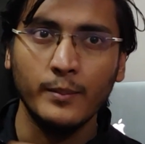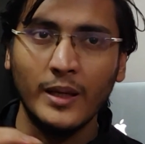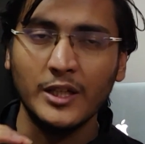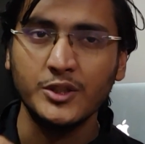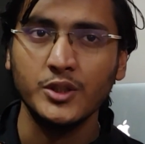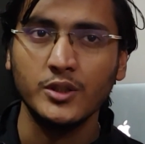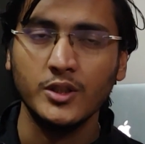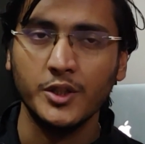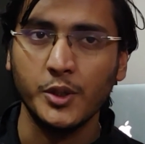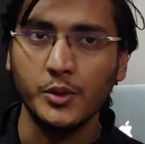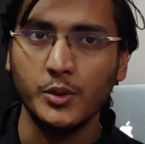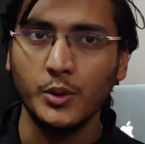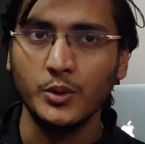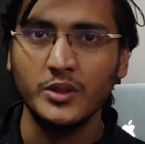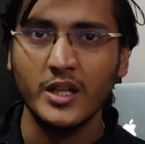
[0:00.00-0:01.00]
Make sure that
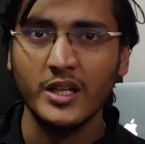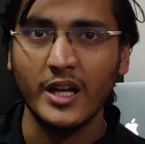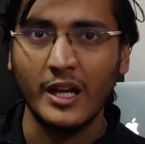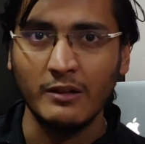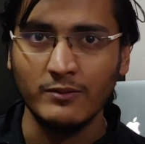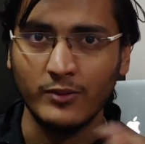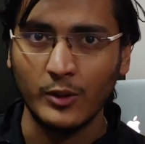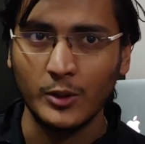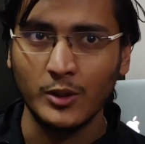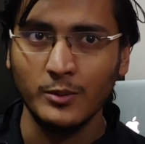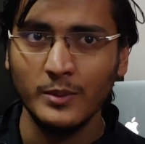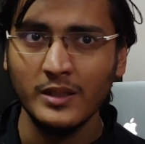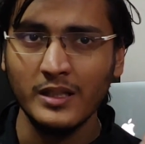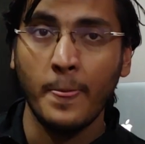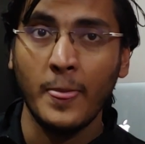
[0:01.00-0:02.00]
you go there and follow
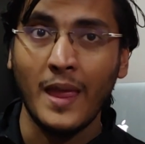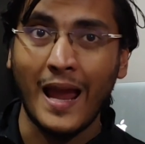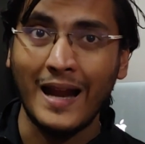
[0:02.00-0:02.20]
me